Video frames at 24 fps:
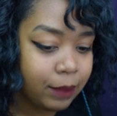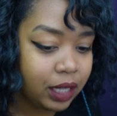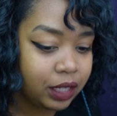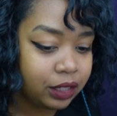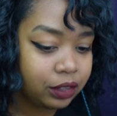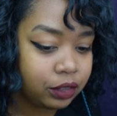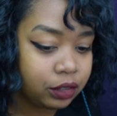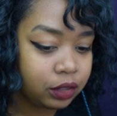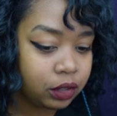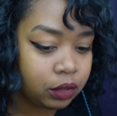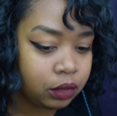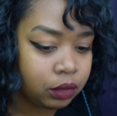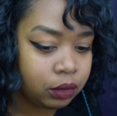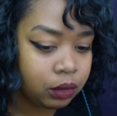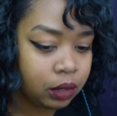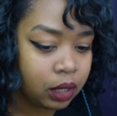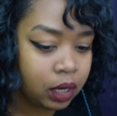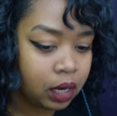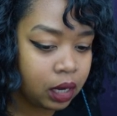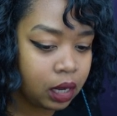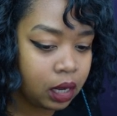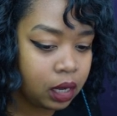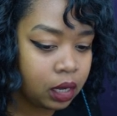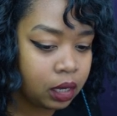
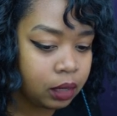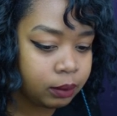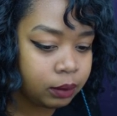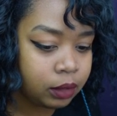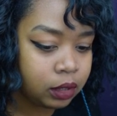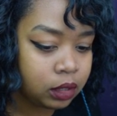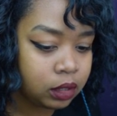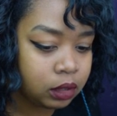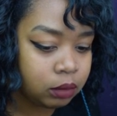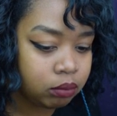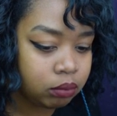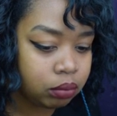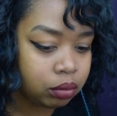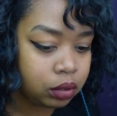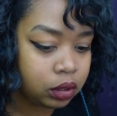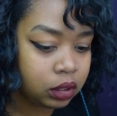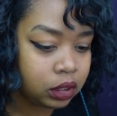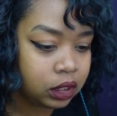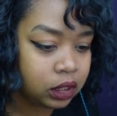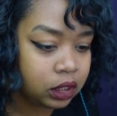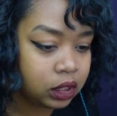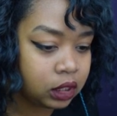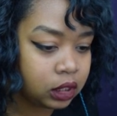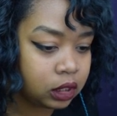So I'm gonna
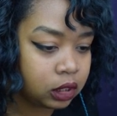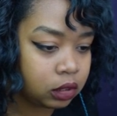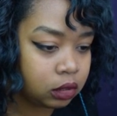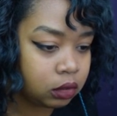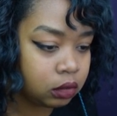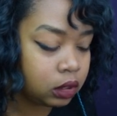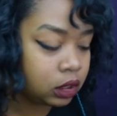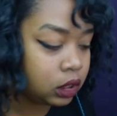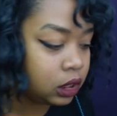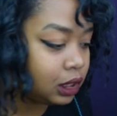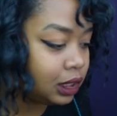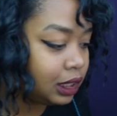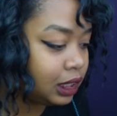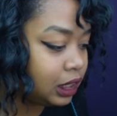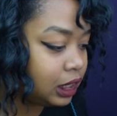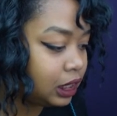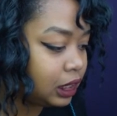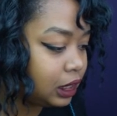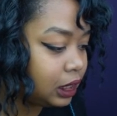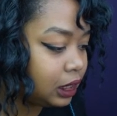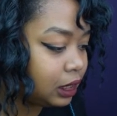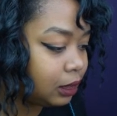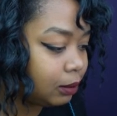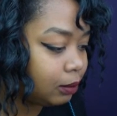put down, I
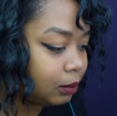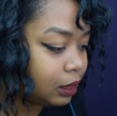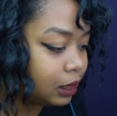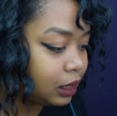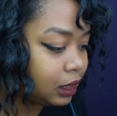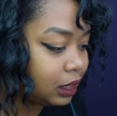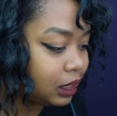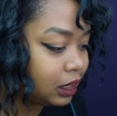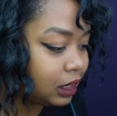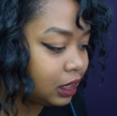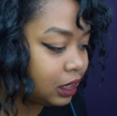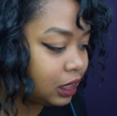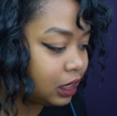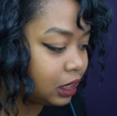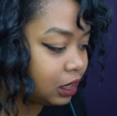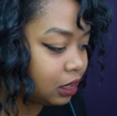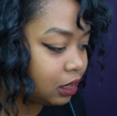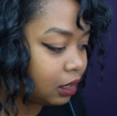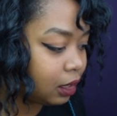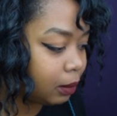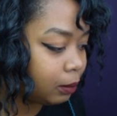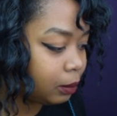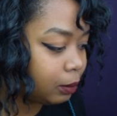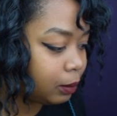need them to
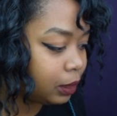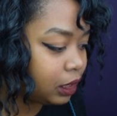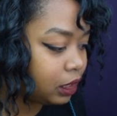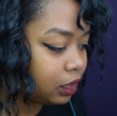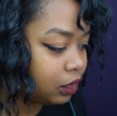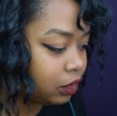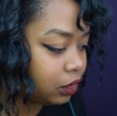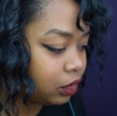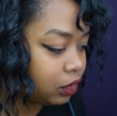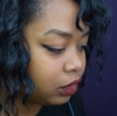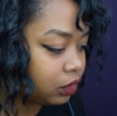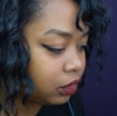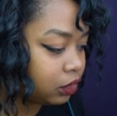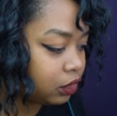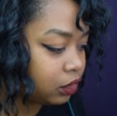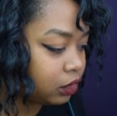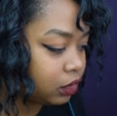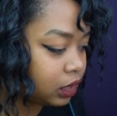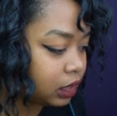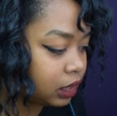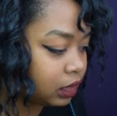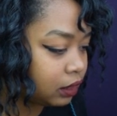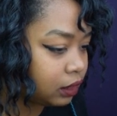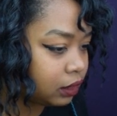dig. I'm gonna make this a
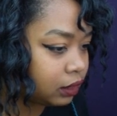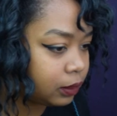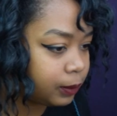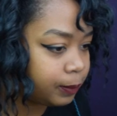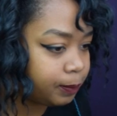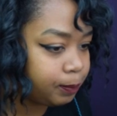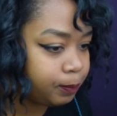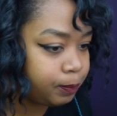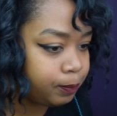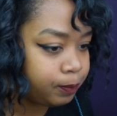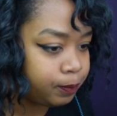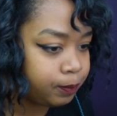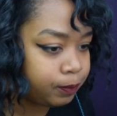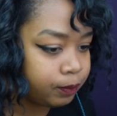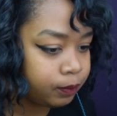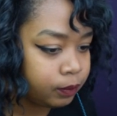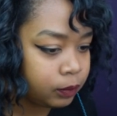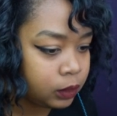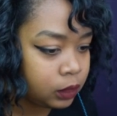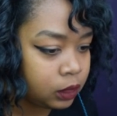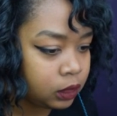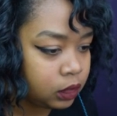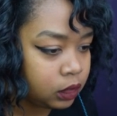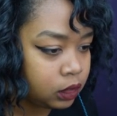6
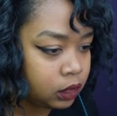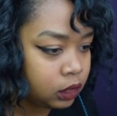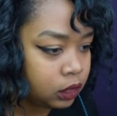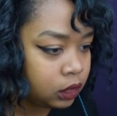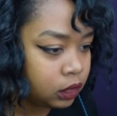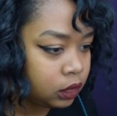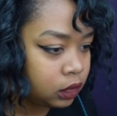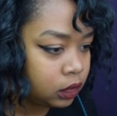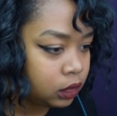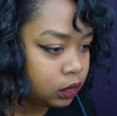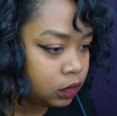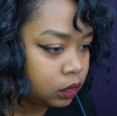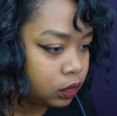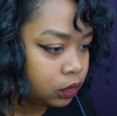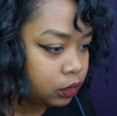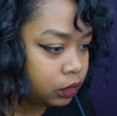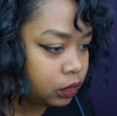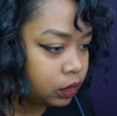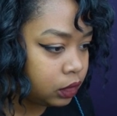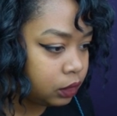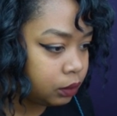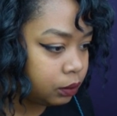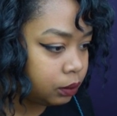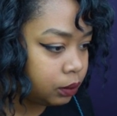
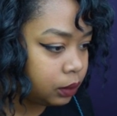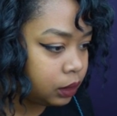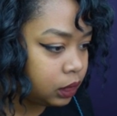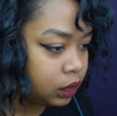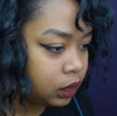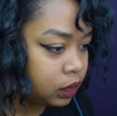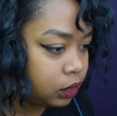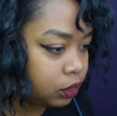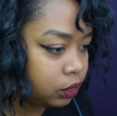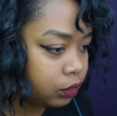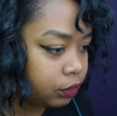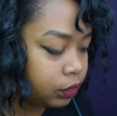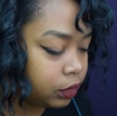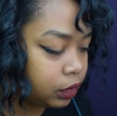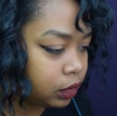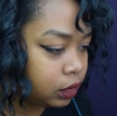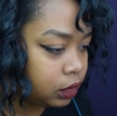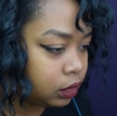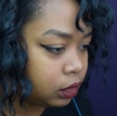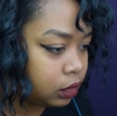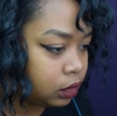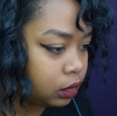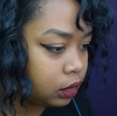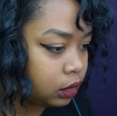so they really get over
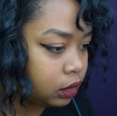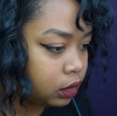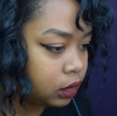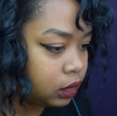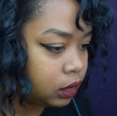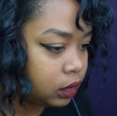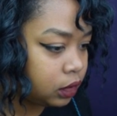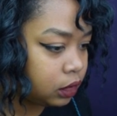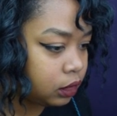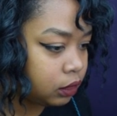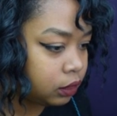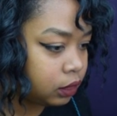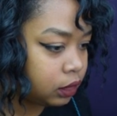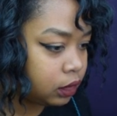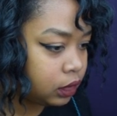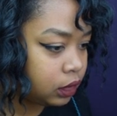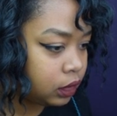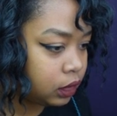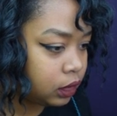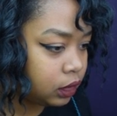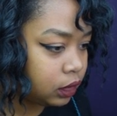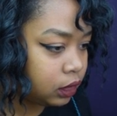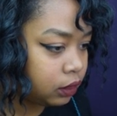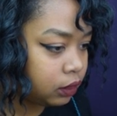here, because I
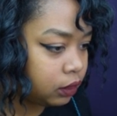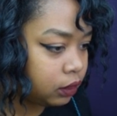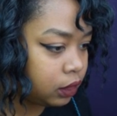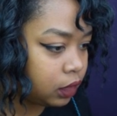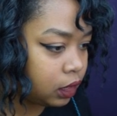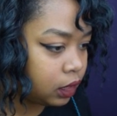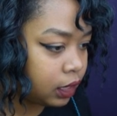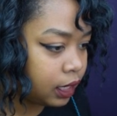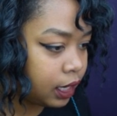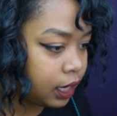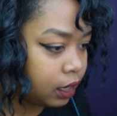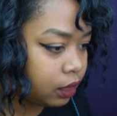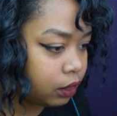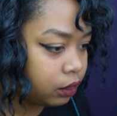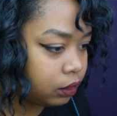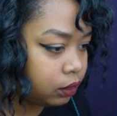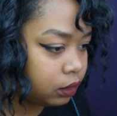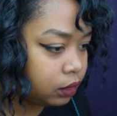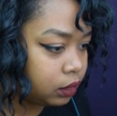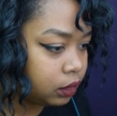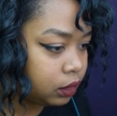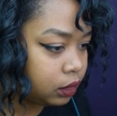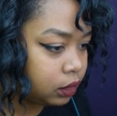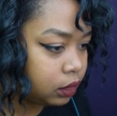need this dug
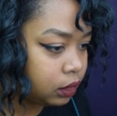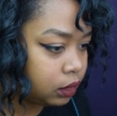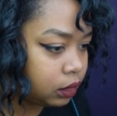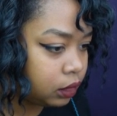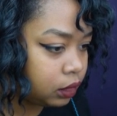out.